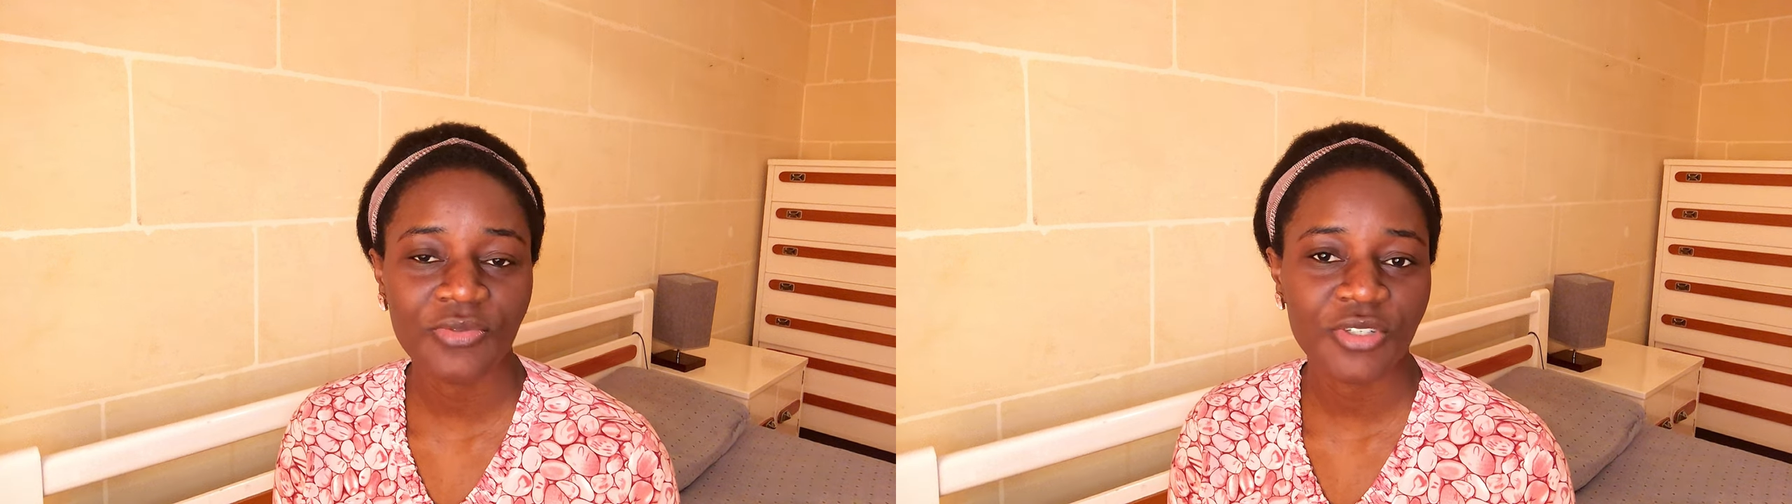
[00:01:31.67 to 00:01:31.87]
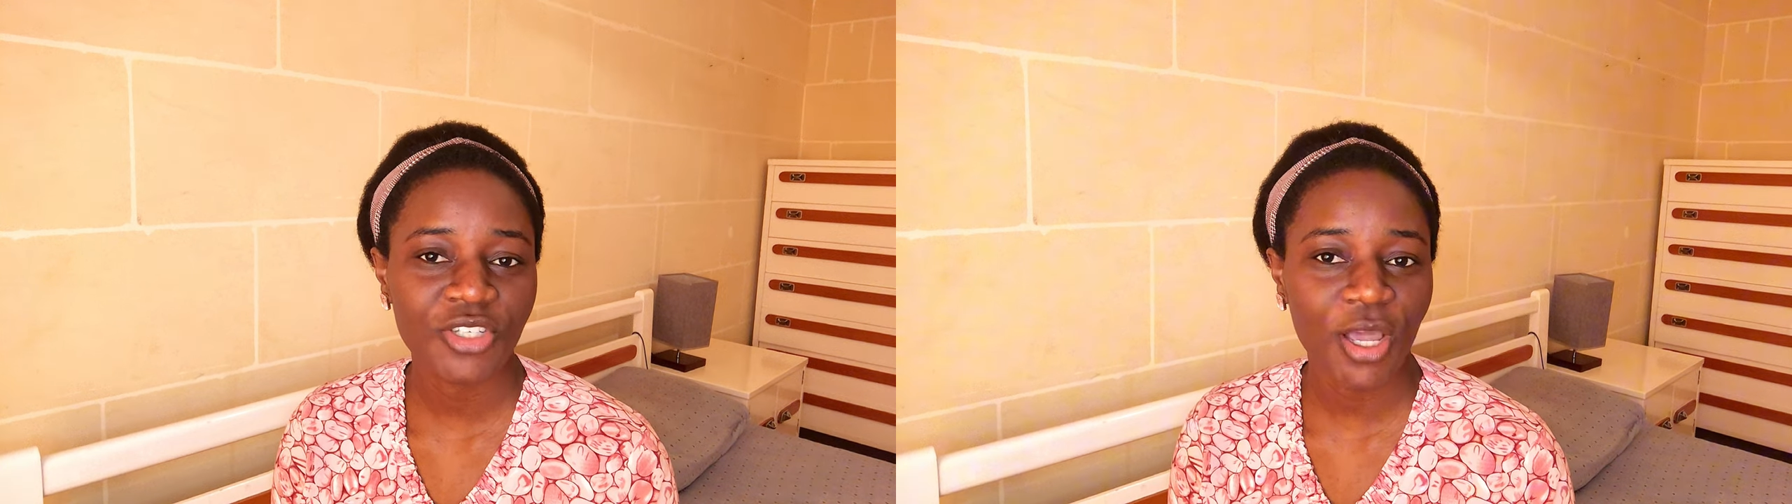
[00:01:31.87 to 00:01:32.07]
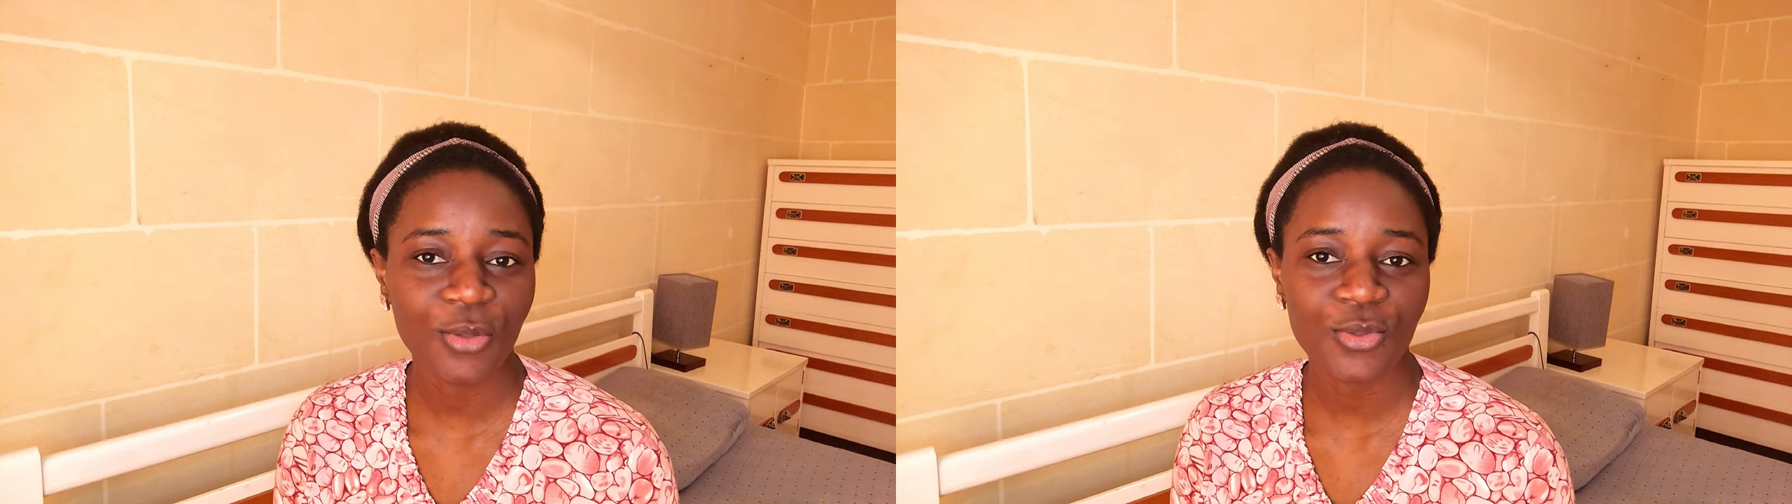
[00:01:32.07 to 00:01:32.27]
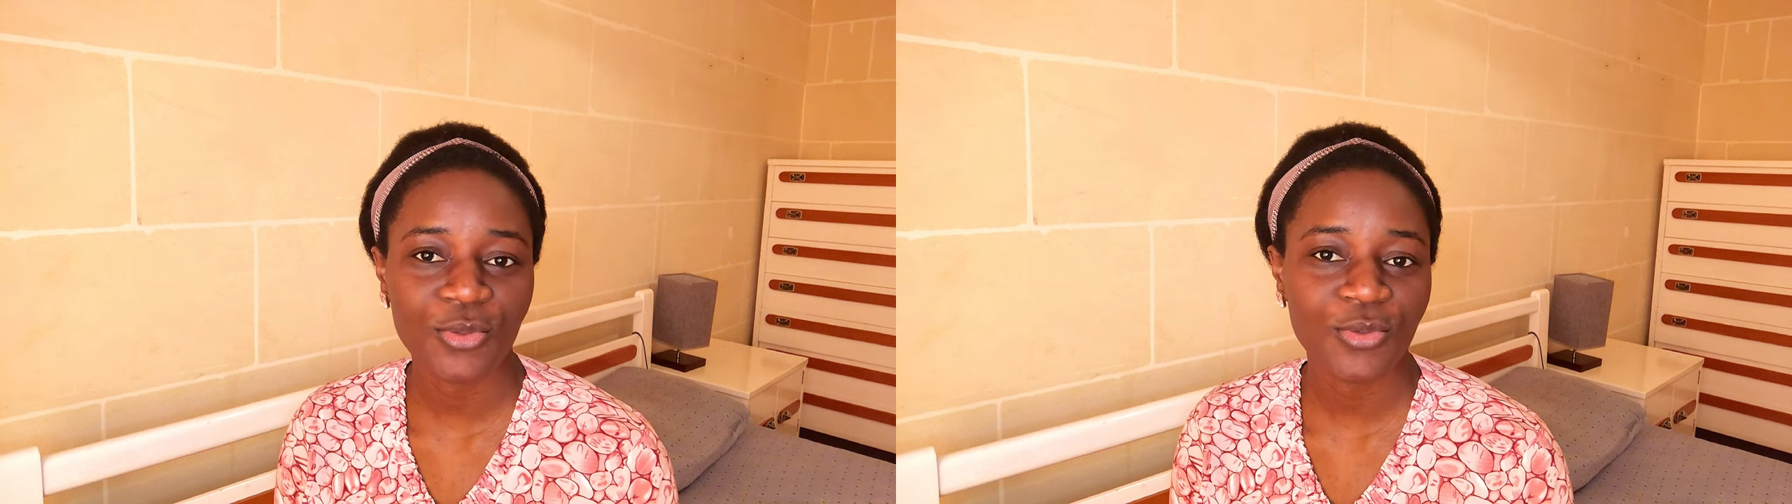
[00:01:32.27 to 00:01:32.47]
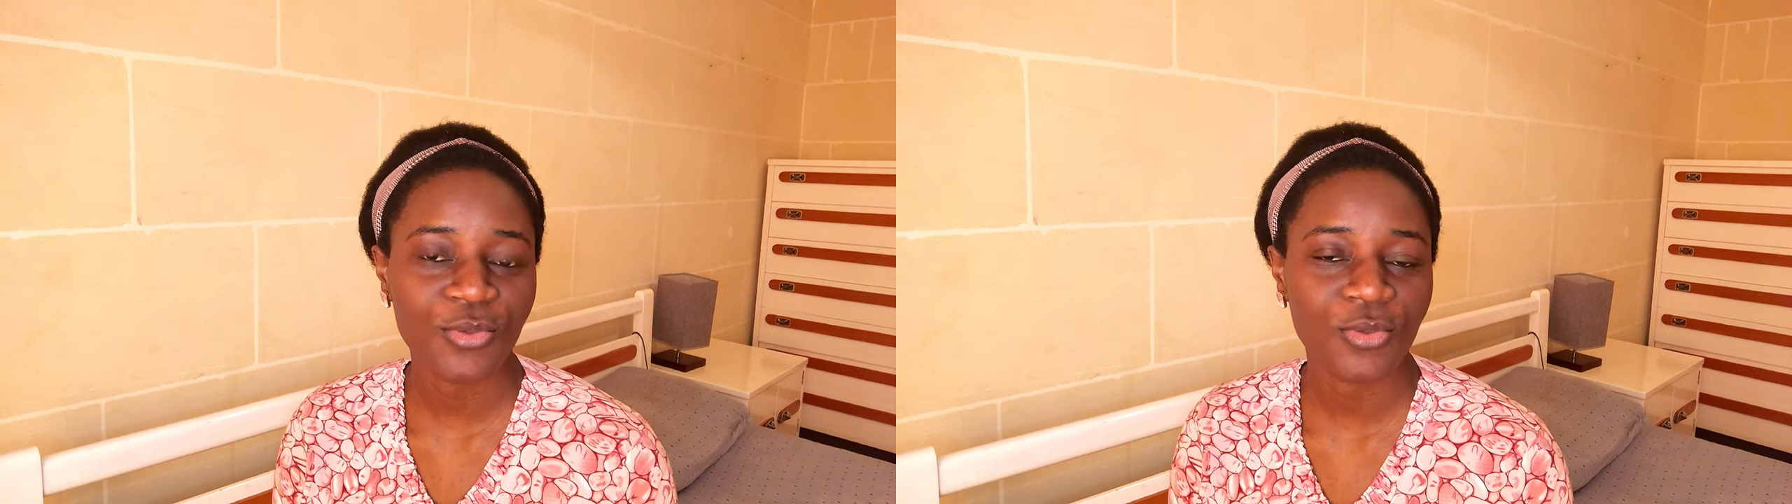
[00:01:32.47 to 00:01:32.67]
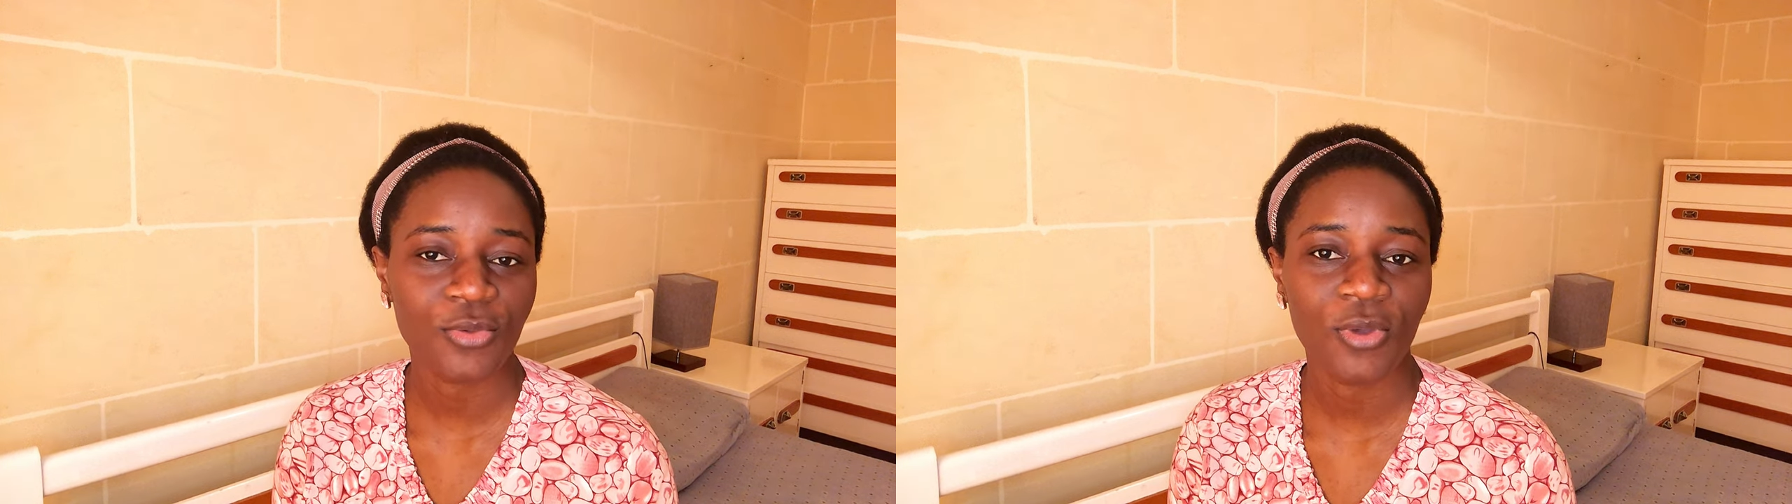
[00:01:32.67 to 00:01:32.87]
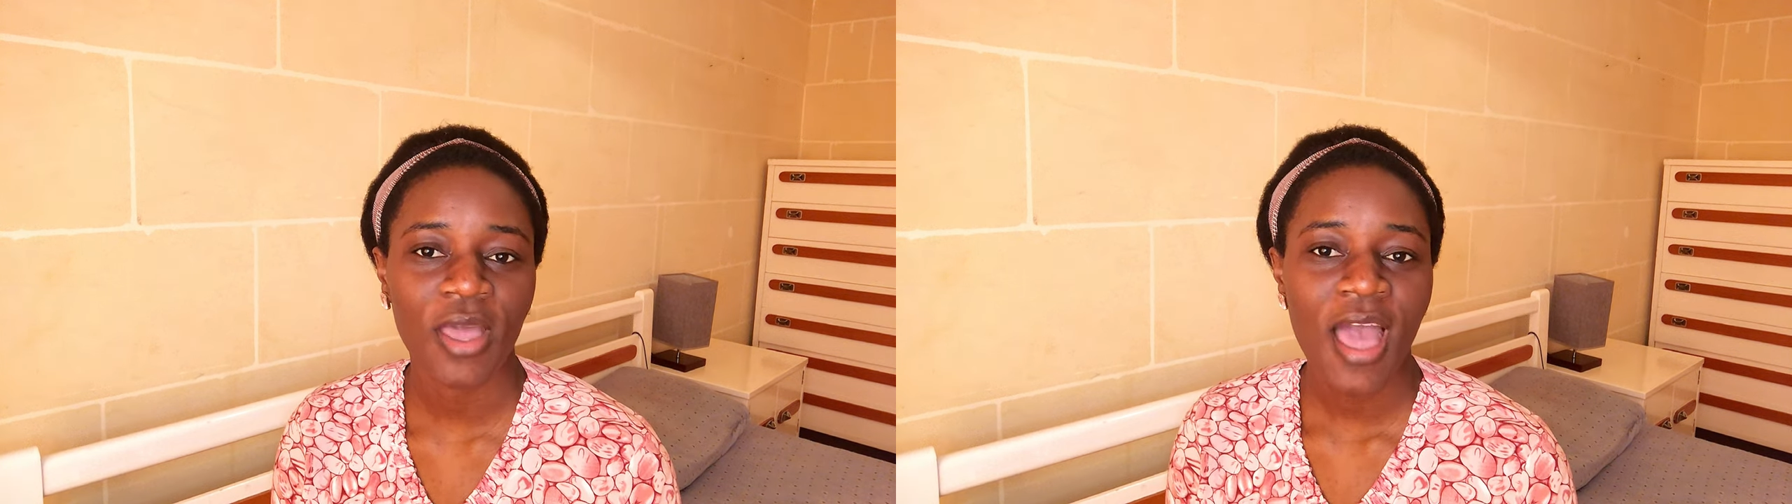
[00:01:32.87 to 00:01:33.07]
reach out to